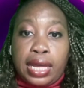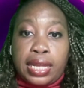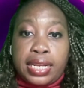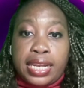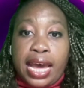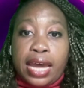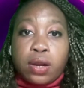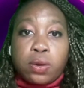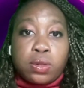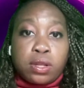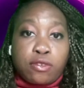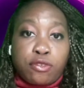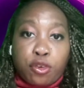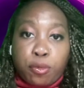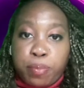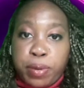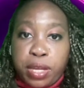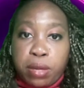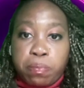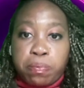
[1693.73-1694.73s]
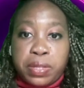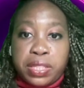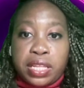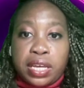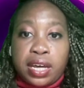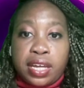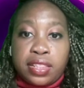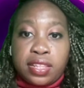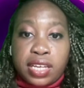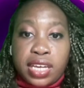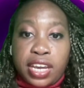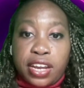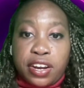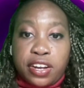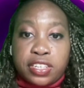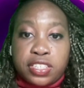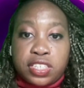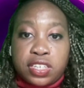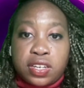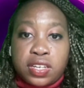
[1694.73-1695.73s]
not only for Pip but the other
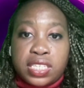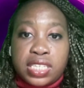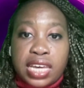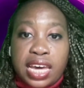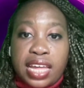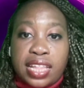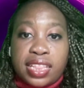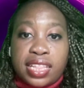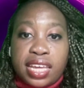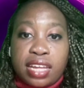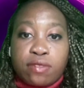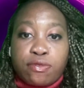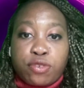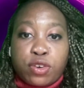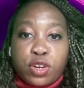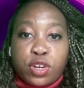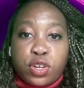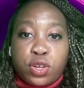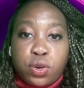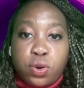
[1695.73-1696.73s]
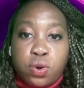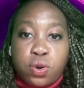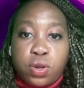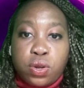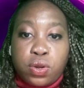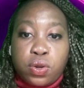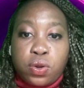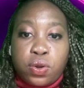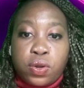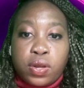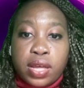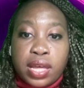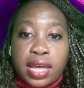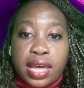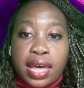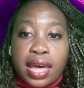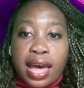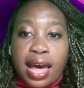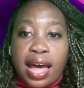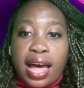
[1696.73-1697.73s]
characters. And then for Google,
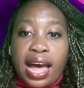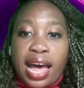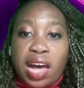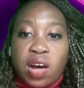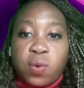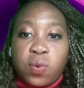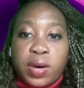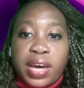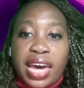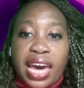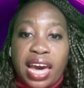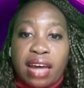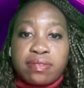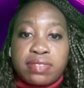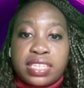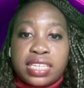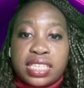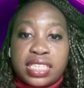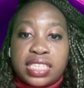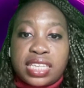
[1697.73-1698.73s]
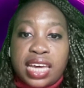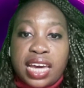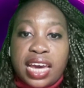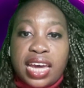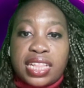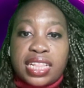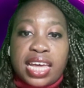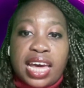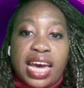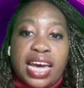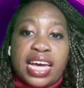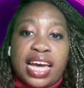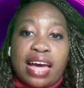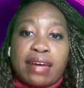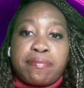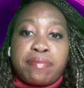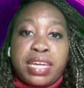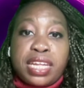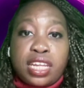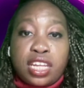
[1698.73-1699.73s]
I would have to say the
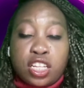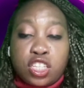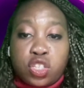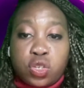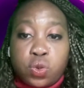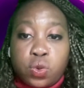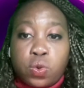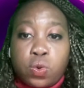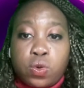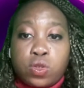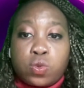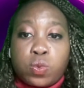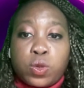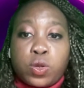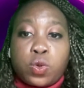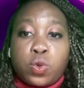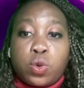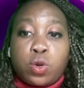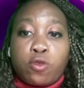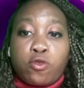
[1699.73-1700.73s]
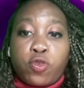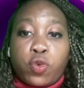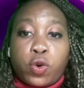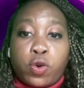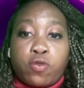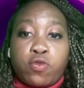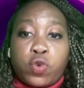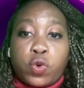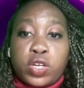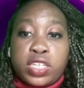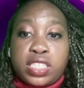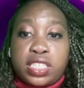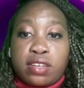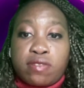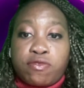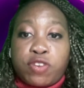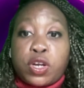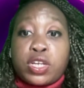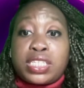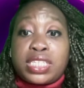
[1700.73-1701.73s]
AI media tools with Google for
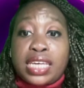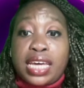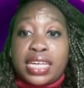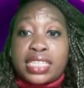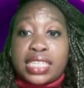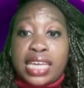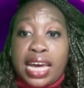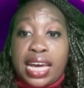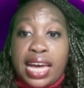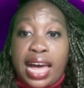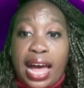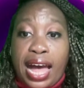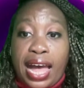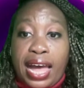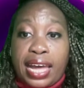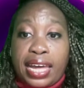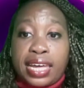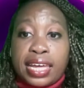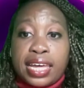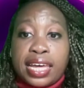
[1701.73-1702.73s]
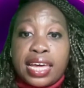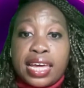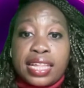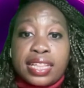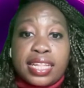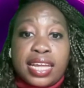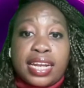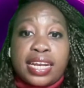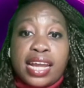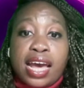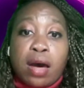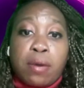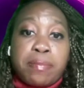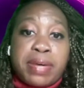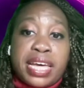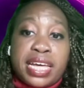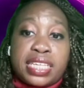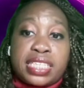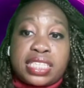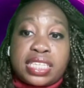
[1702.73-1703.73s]
Vertex AI that now
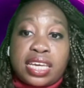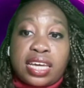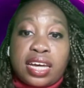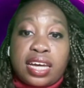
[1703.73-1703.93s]
makes